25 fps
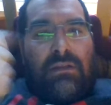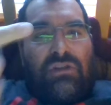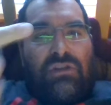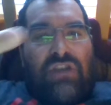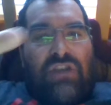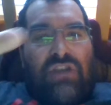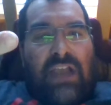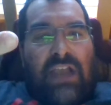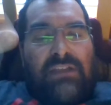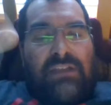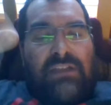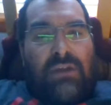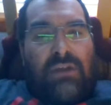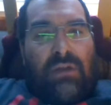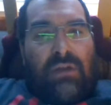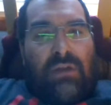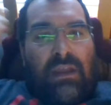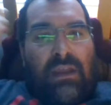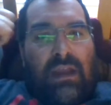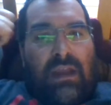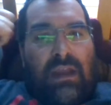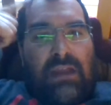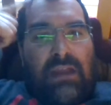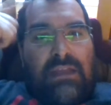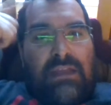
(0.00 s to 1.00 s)

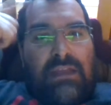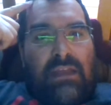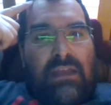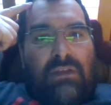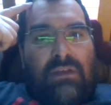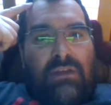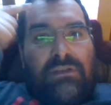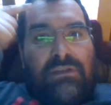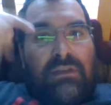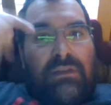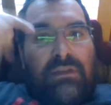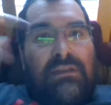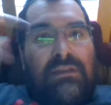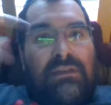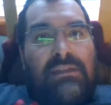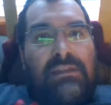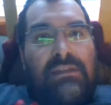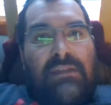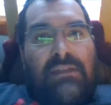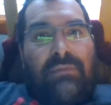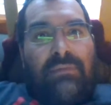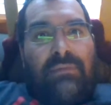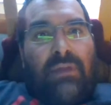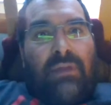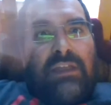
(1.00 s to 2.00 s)
Jacksonian ideals, at least the
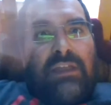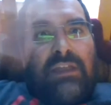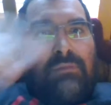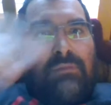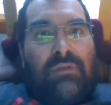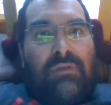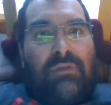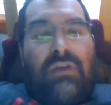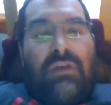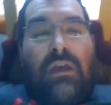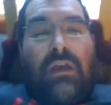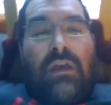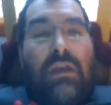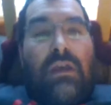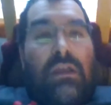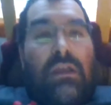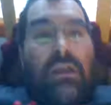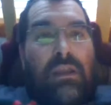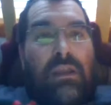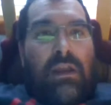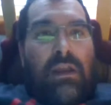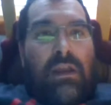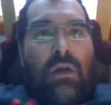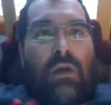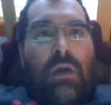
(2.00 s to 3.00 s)
symbolism of,
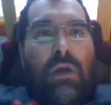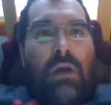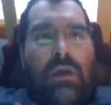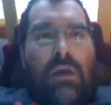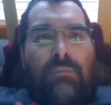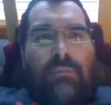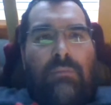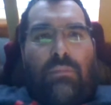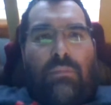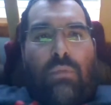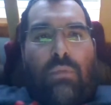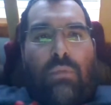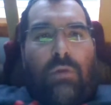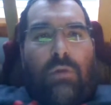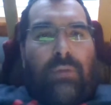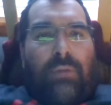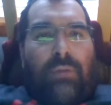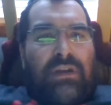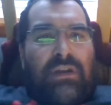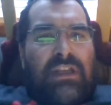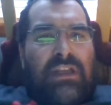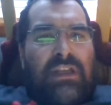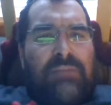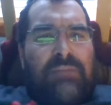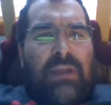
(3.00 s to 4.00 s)
more
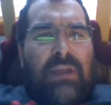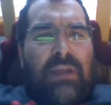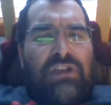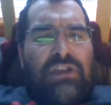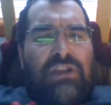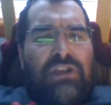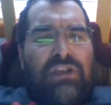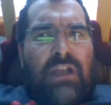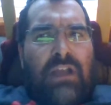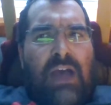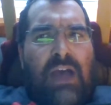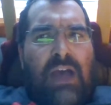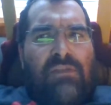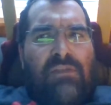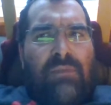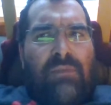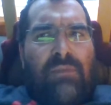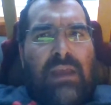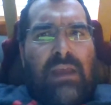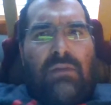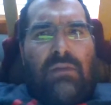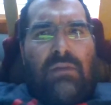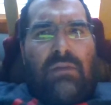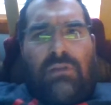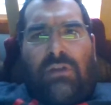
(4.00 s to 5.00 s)
participation in
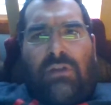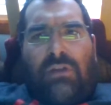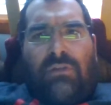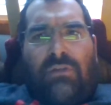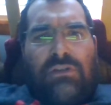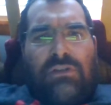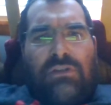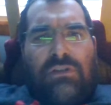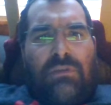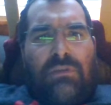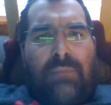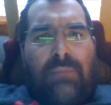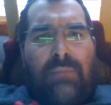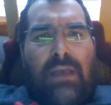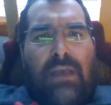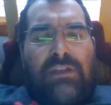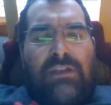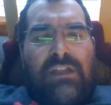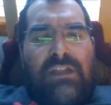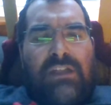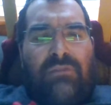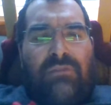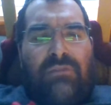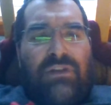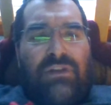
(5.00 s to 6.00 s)
government, universal
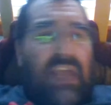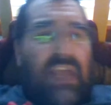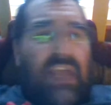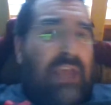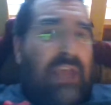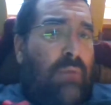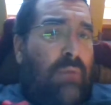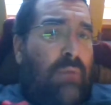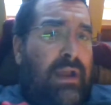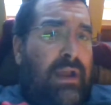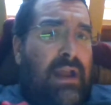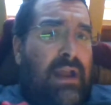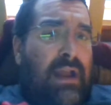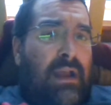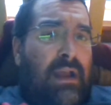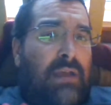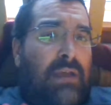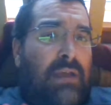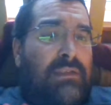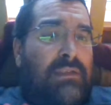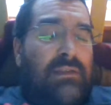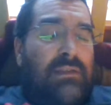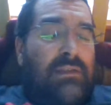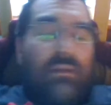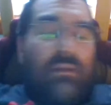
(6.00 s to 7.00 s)
male suffrage, hey, why not
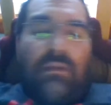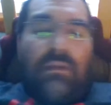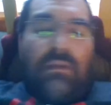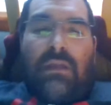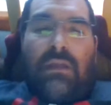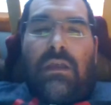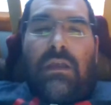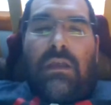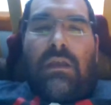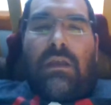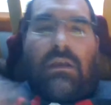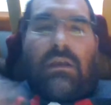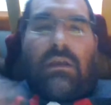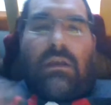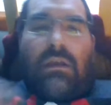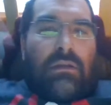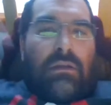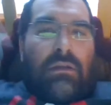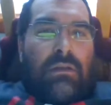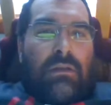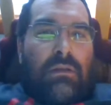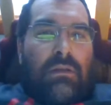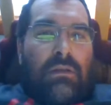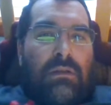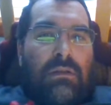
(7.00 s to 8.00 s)
us?
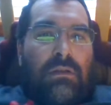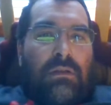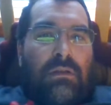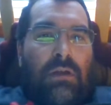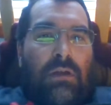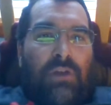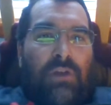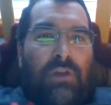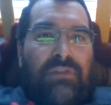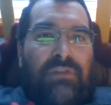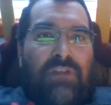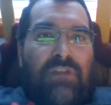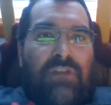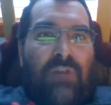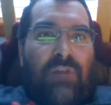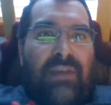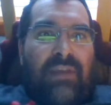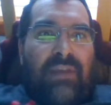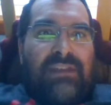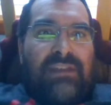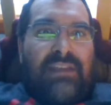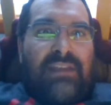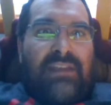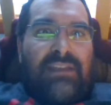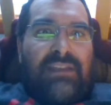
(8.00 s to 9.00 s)
Cult of
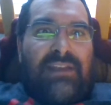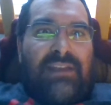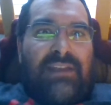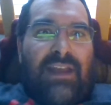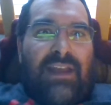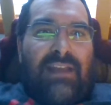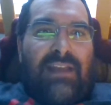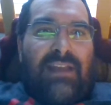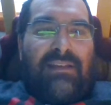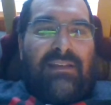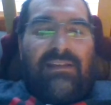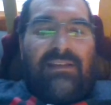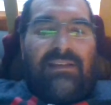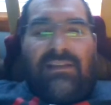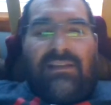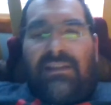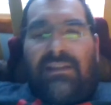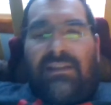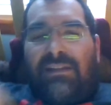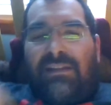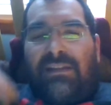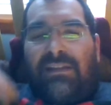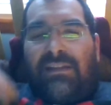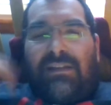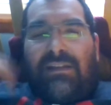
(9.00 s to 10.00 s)
domesticity,
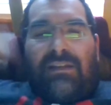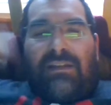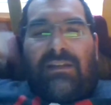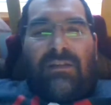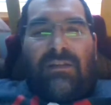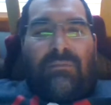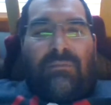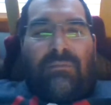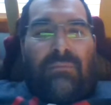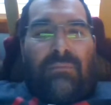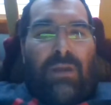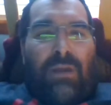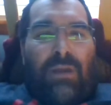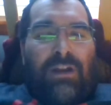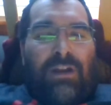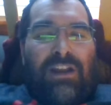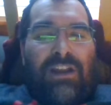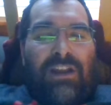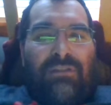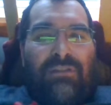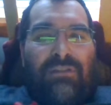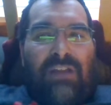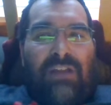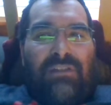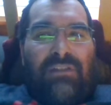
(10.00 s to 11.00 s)

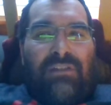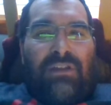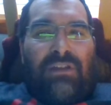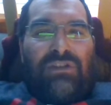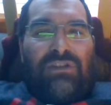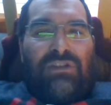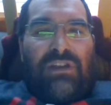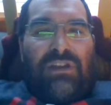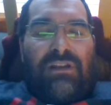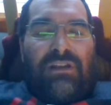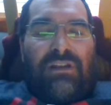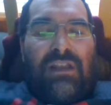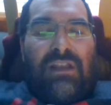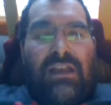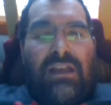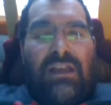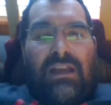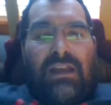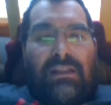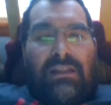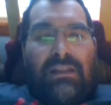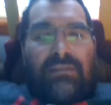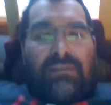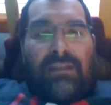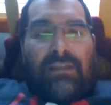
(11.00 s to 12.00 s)
market revolution,
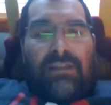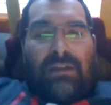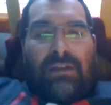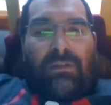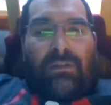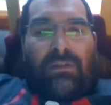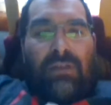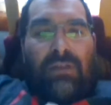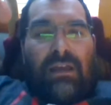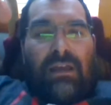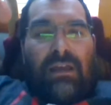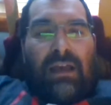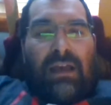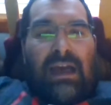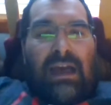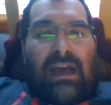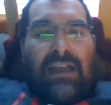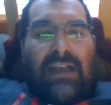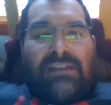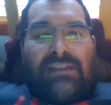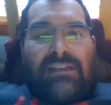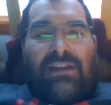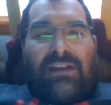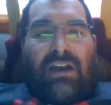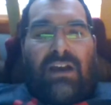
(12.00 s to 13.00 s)
little
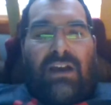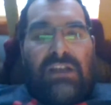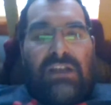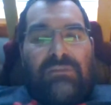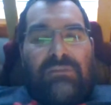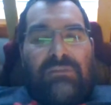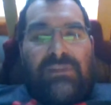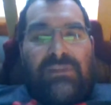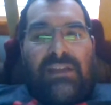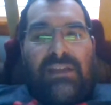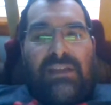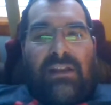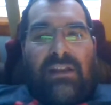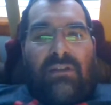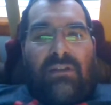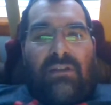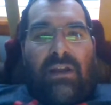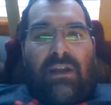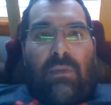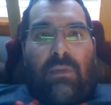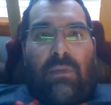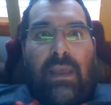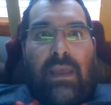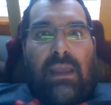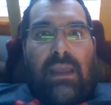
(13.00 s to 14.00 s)
hot sauce from the Second
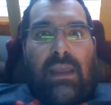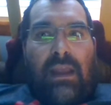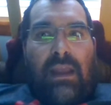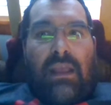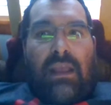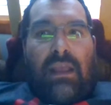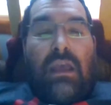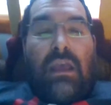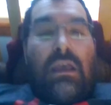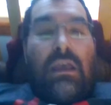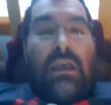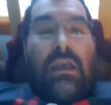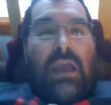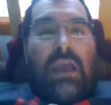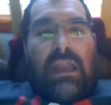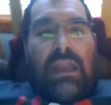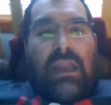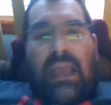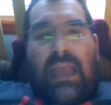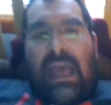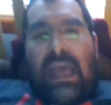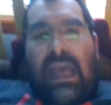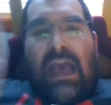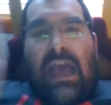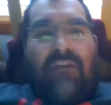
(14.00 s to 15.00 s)
Great Awakening, and
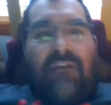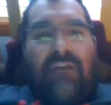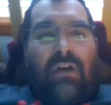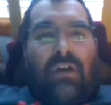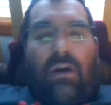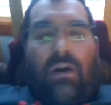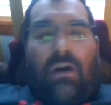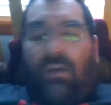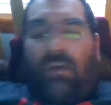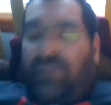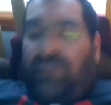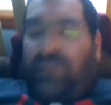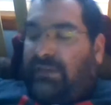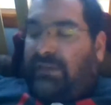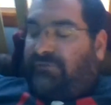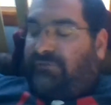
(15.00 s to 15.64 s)
you have all these